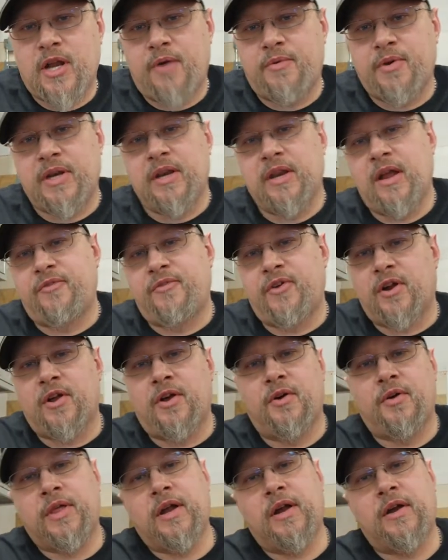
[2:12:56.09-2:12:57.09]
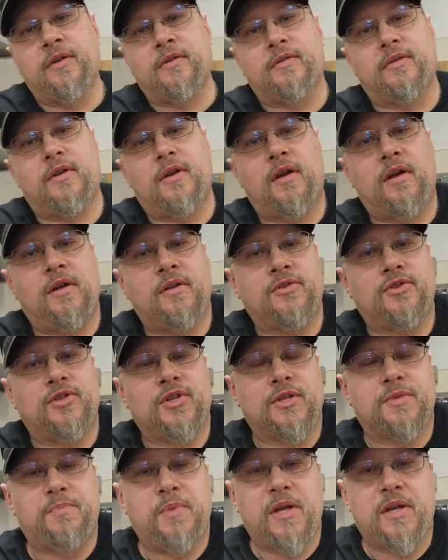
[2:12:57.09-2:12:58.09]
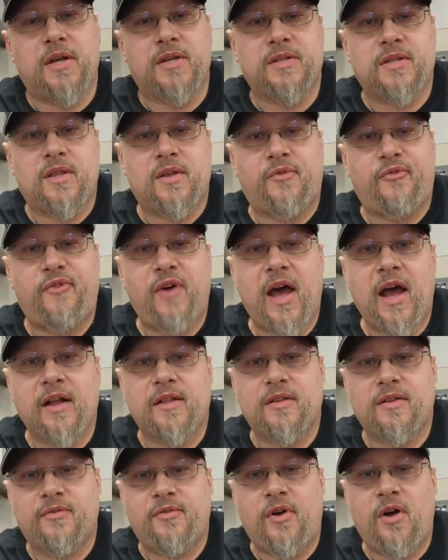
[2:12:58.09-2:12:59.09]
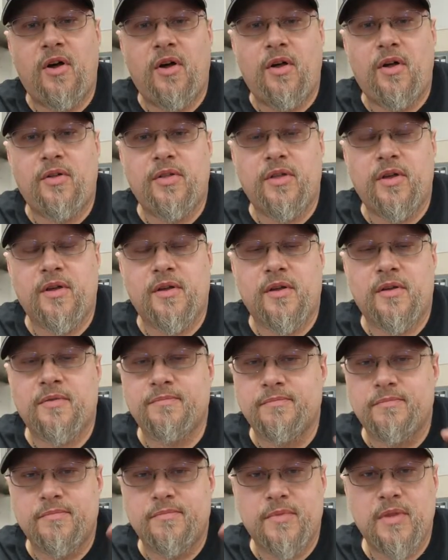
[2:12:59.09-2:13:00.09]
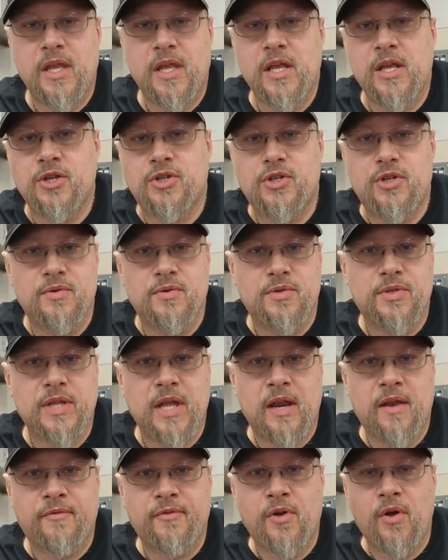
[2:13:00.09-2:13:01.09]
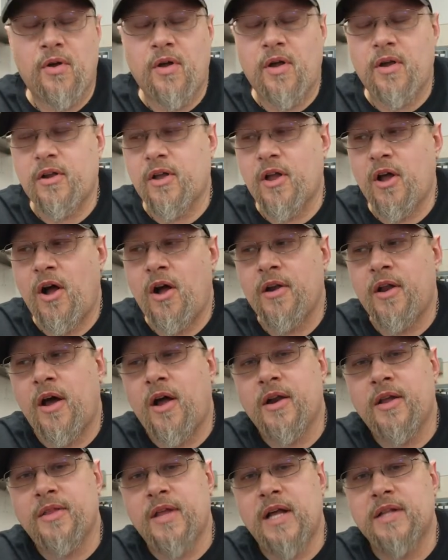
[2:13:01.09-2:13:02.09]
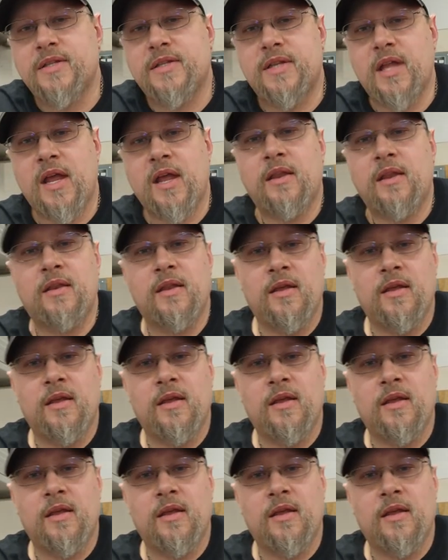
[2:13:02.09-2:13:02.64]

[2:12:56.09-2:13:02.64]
I would never go there just because of the fact of all the issues that have gone on in that state.